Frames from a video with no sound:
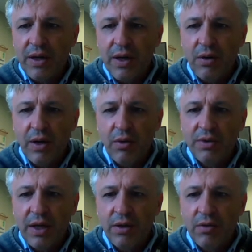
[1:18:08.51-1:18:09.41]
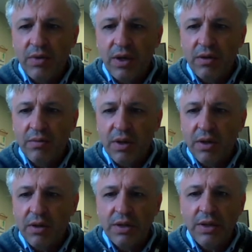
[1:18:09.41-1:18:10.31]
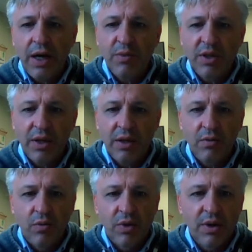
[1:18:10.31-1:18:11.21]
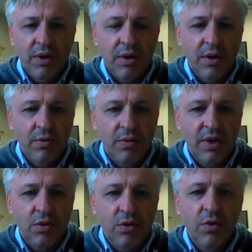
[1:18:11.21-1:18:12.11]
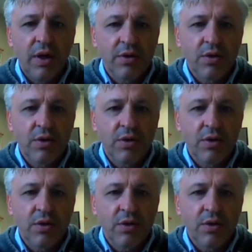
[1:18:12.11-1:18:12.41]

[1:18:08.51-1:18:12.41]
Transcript: outside of the time that I wanted for this tutorial.